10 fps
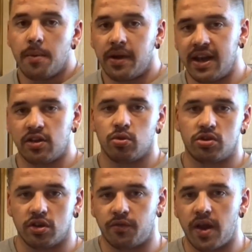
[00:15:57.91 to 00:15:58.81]
but this will
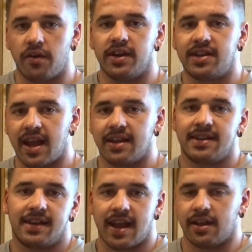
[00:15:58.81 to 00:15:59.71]
just vary day
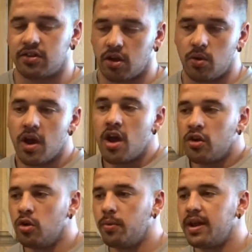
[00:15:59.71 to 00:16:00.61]
to day. So
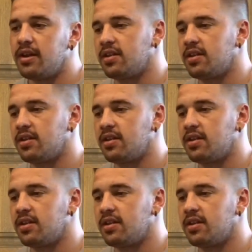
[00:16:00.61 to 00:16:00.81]
normally the